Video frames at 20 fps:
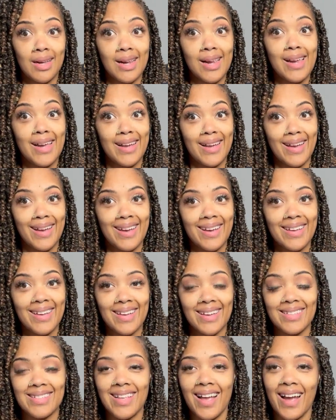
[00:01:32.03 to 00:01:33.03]
Okay,
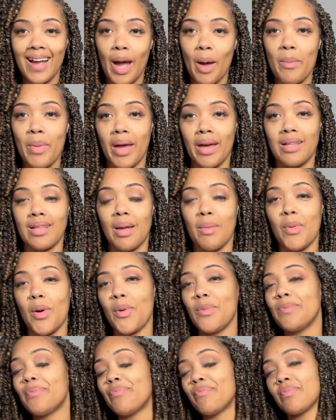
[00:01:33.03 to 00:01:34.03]
yes, I got back lipo.
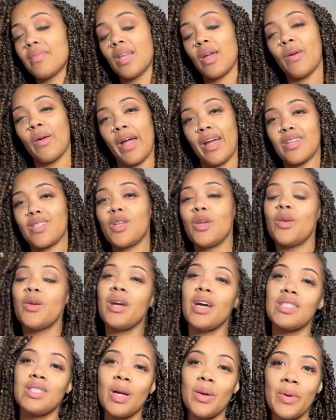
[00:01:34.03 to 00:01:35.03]
Okay, so you
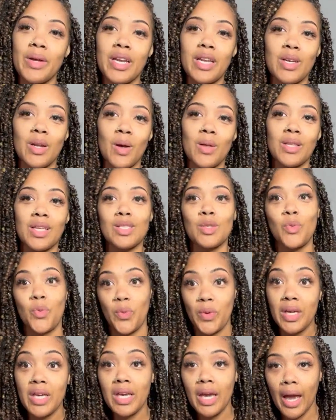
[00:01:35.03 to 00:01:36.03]
guys already know. Let's
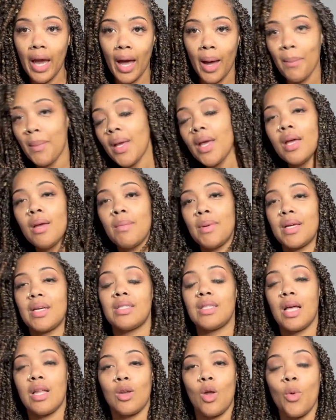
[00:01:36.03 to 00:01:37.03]
recap
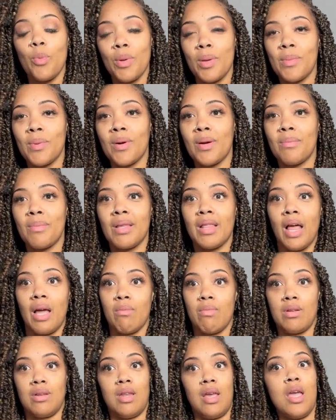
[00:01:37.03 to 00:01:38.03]
because I know people would be like,
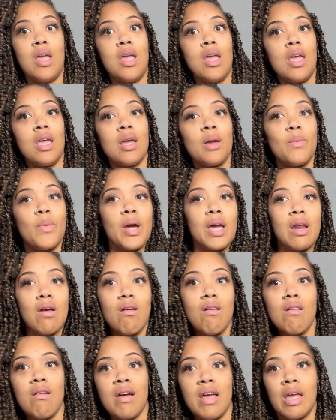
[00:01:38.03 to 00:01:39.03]
well, dang, what
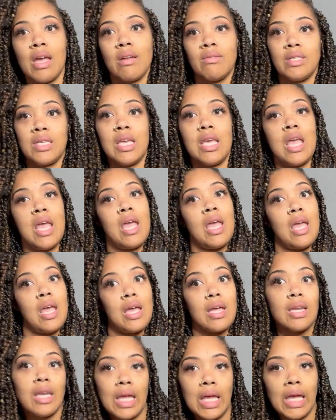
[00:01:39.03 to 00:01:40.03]
all has
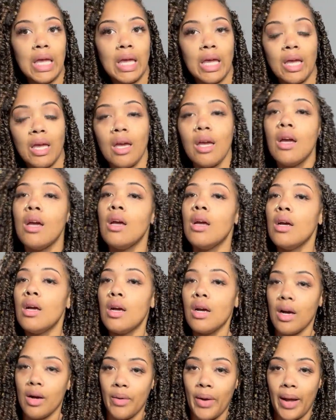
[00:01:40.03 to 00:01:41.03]
she
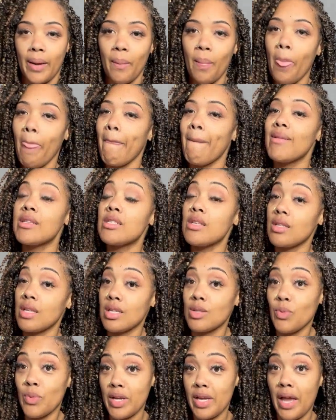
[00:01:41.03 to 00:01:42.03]
had Okay, so
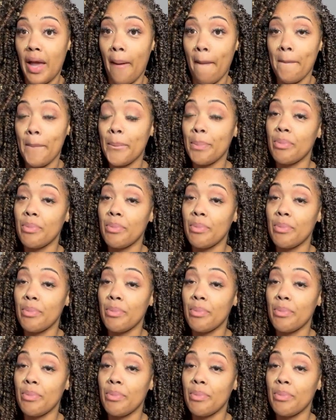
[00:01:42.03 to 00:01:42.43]
let's recap.